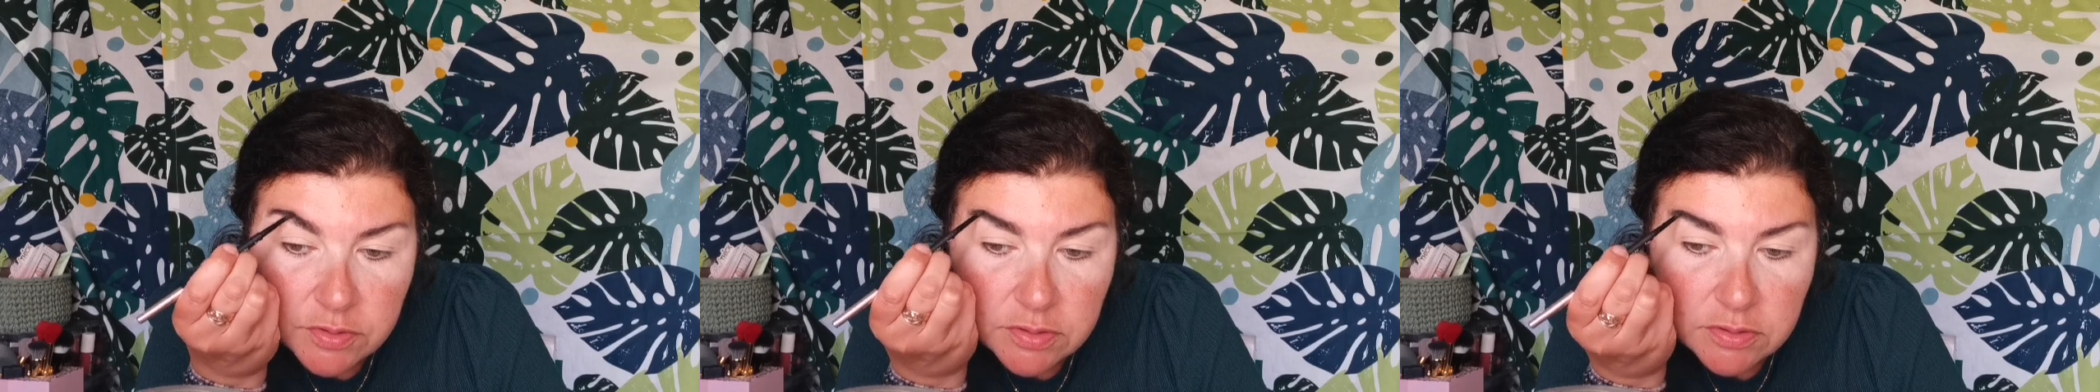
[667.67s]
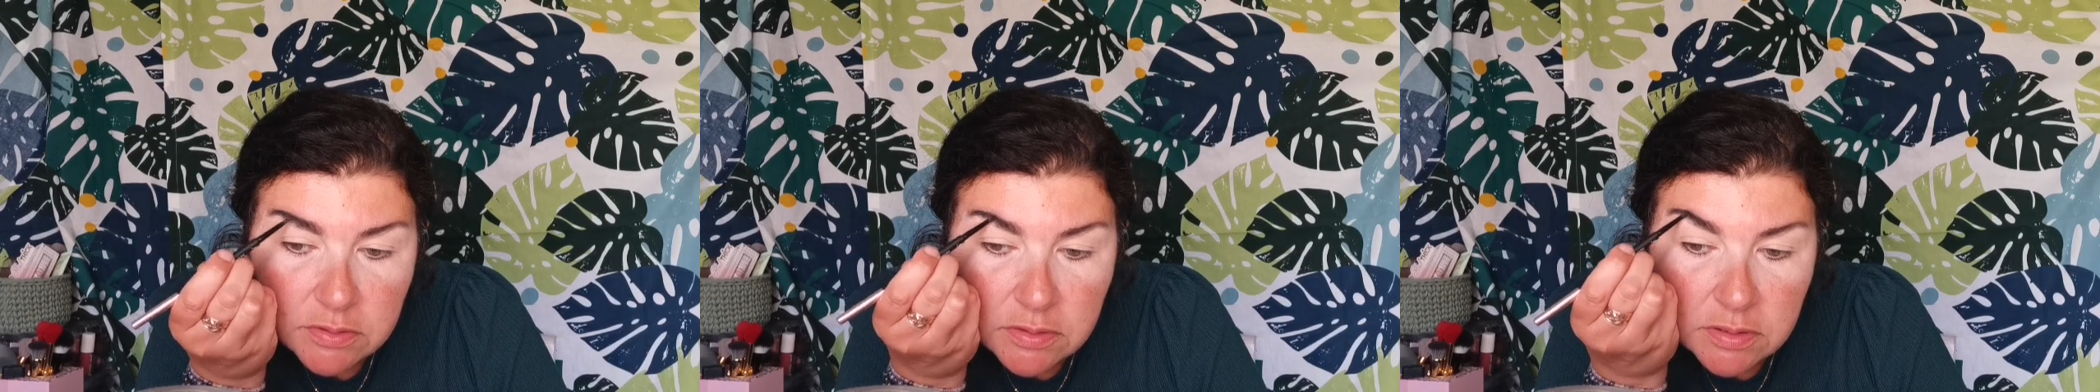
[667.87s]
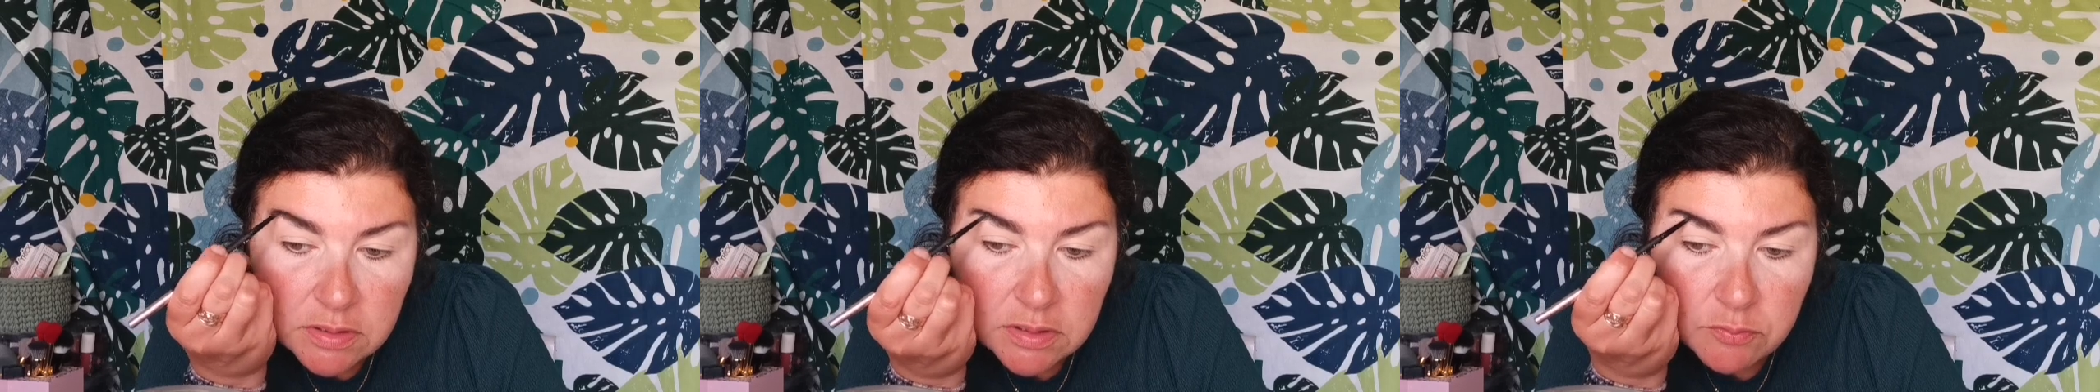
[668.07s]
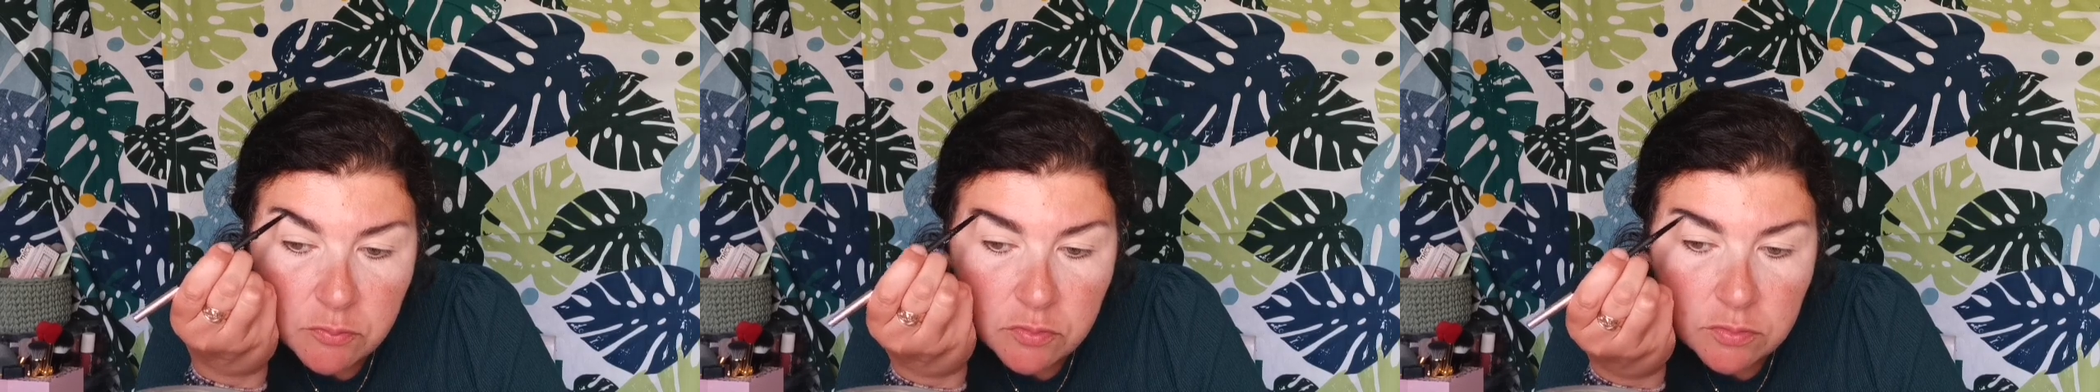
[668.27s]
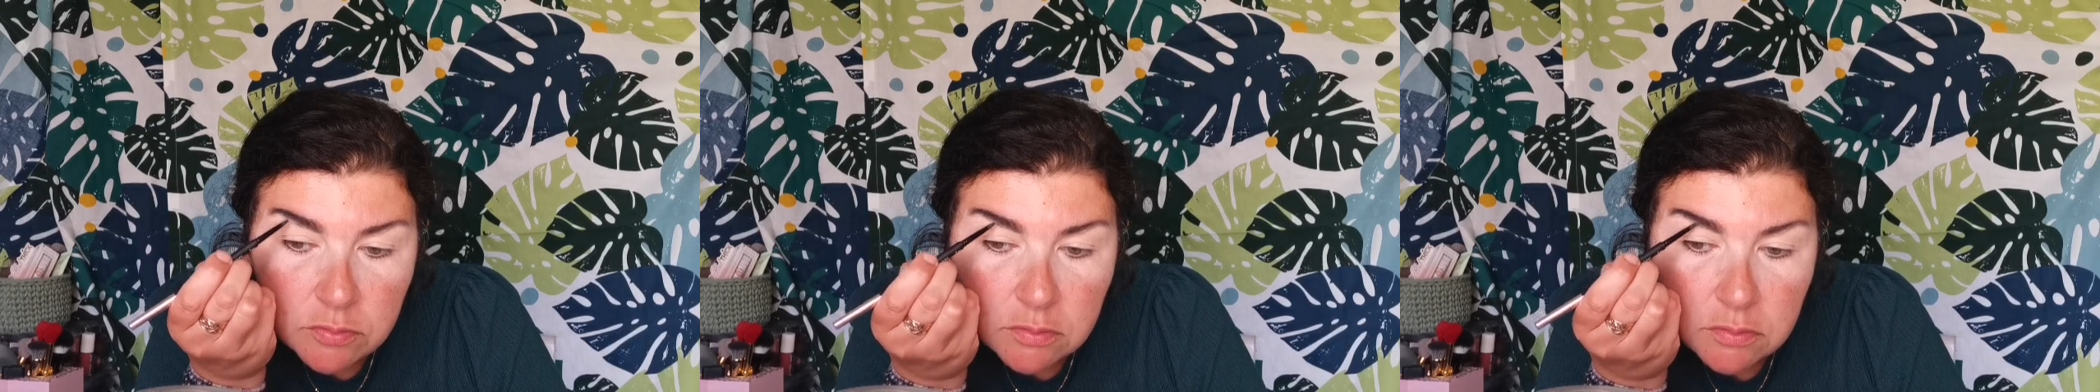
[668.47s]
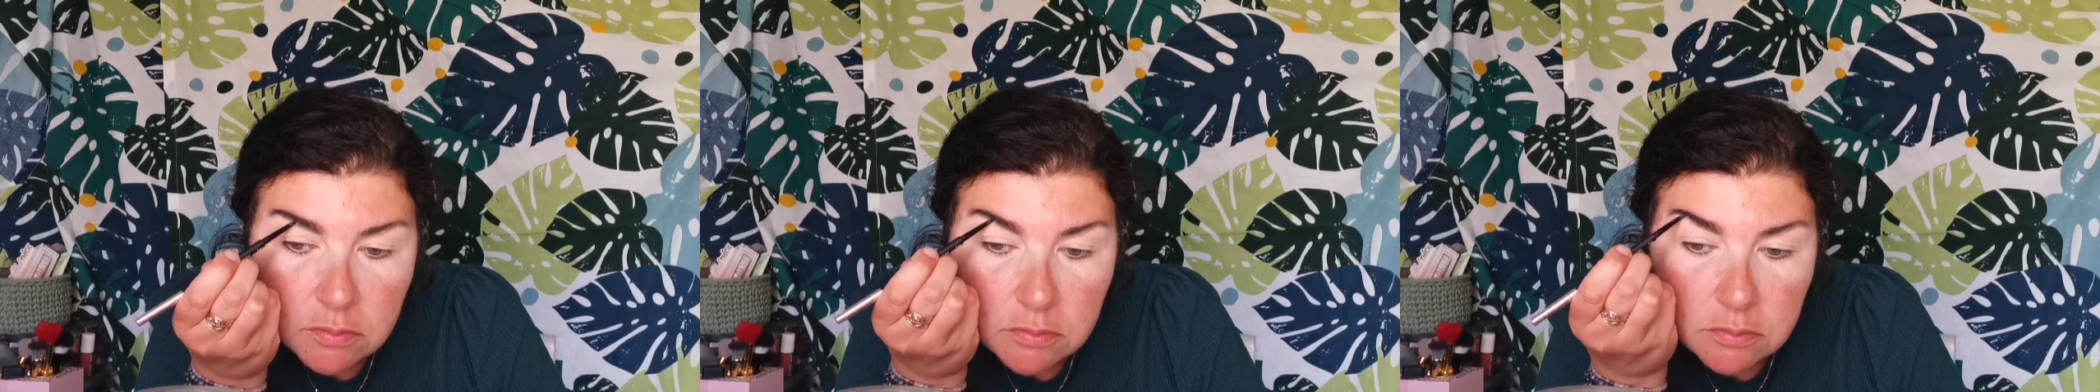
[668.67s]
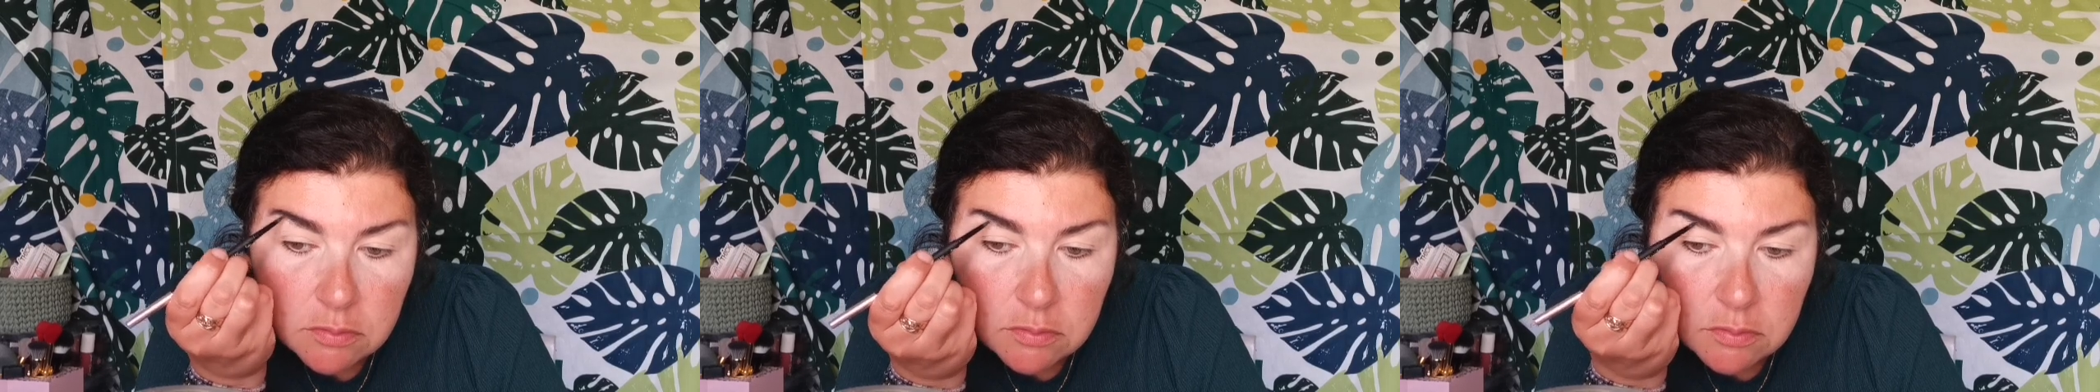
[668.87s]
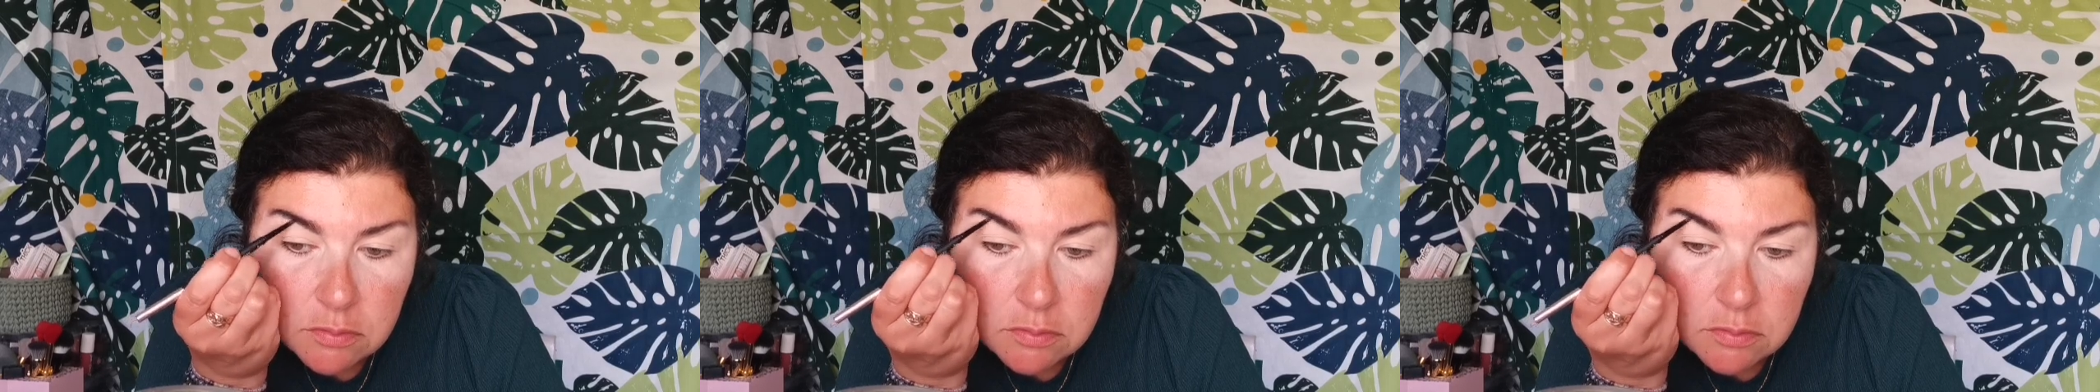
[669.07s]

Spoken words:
from Timu.